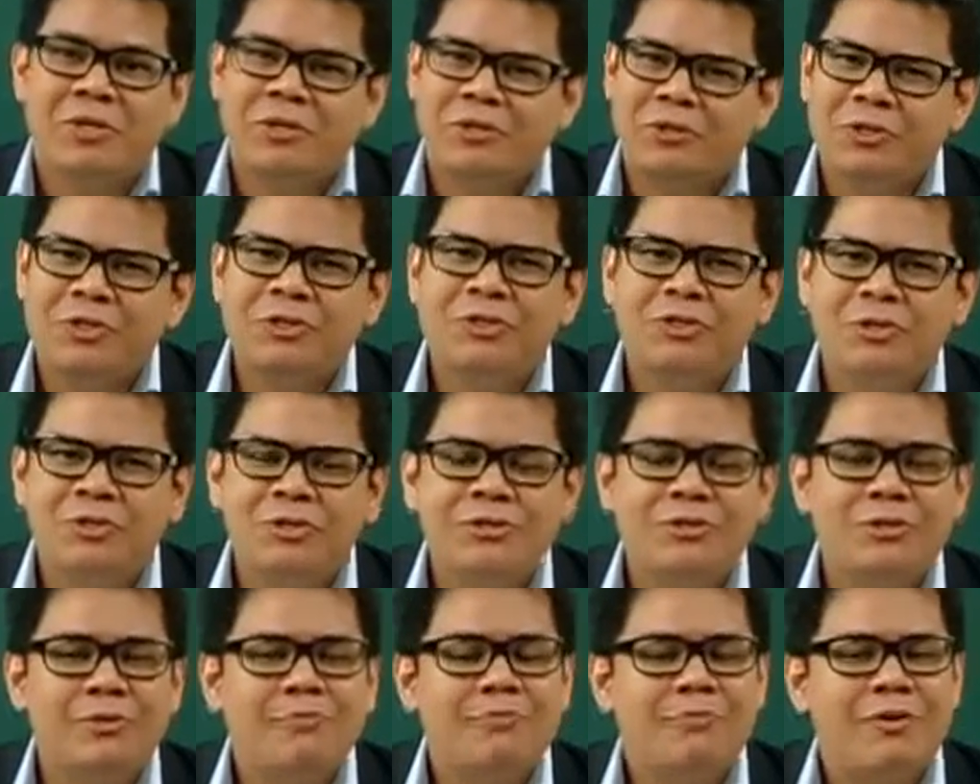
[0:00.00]
So it's
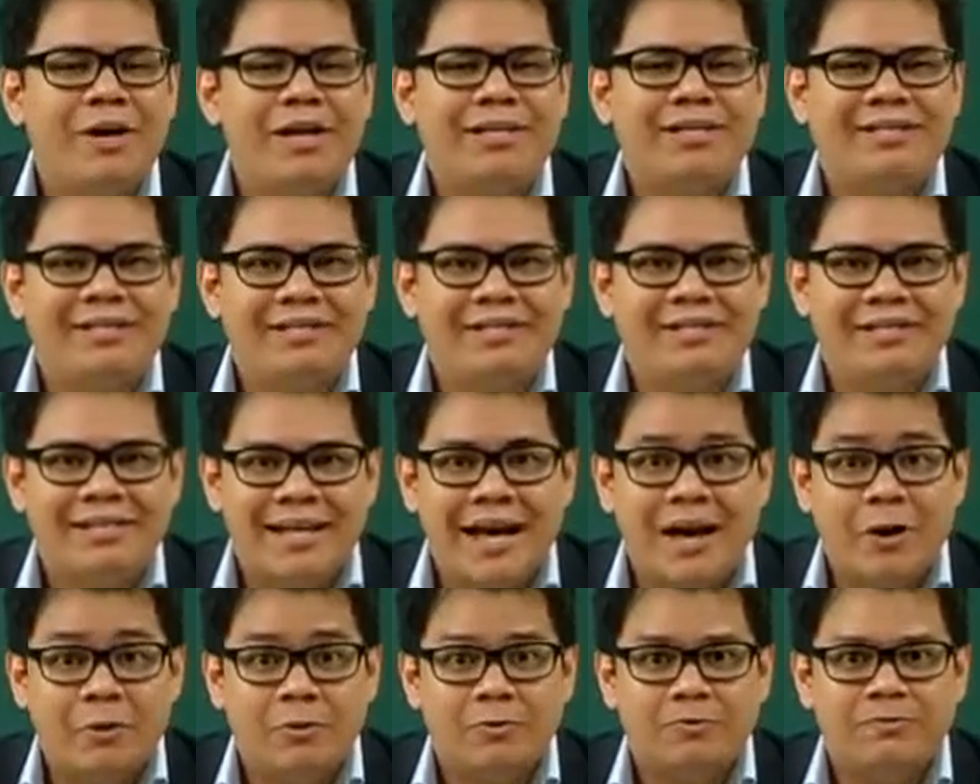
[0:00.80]
good to practice
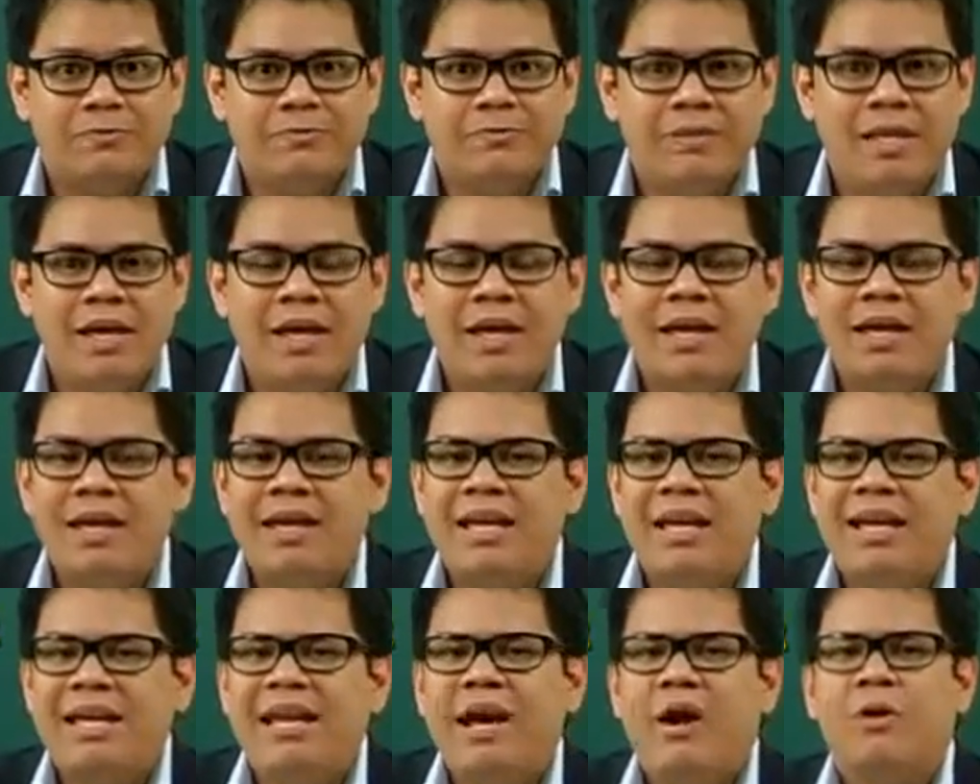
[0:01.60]
now.
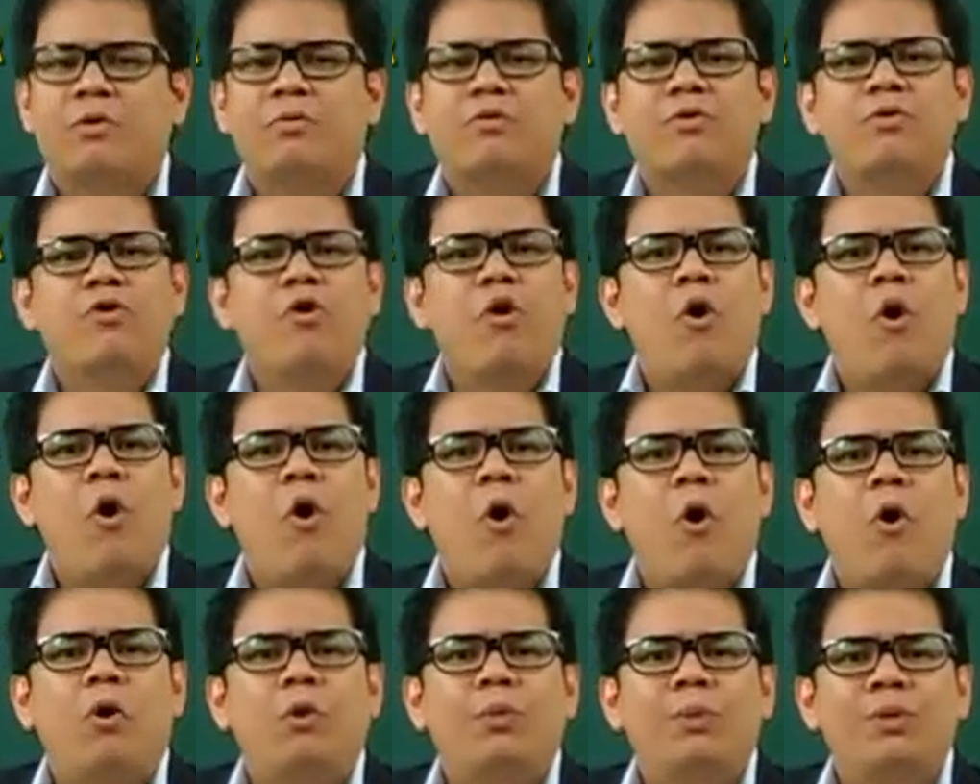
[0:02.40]
Now,
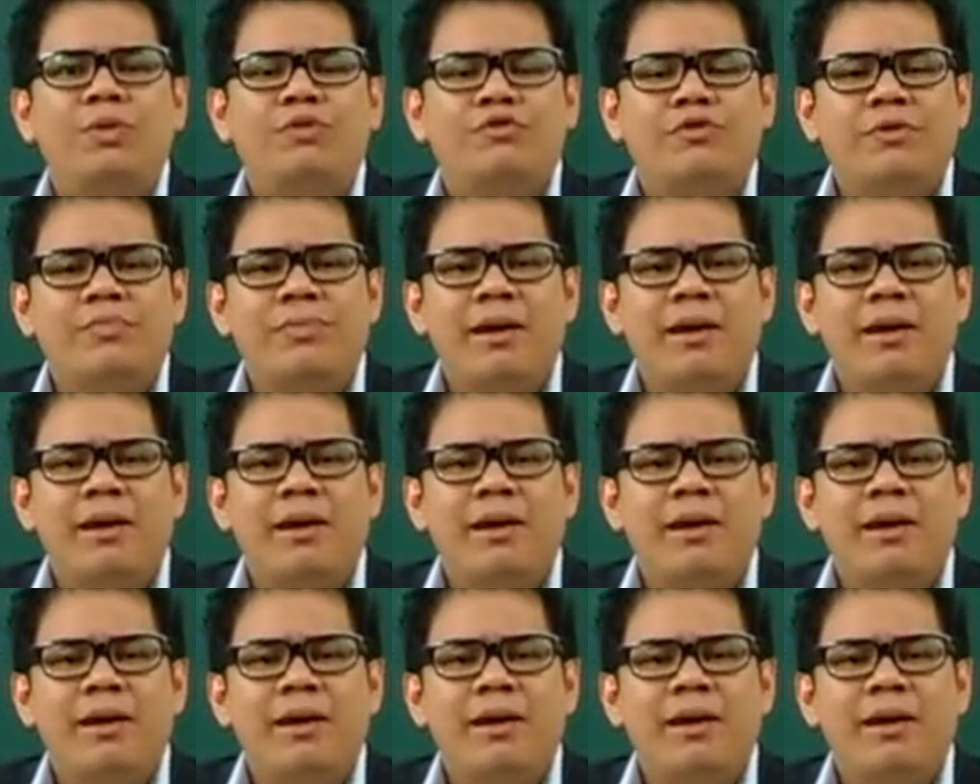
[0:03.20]
always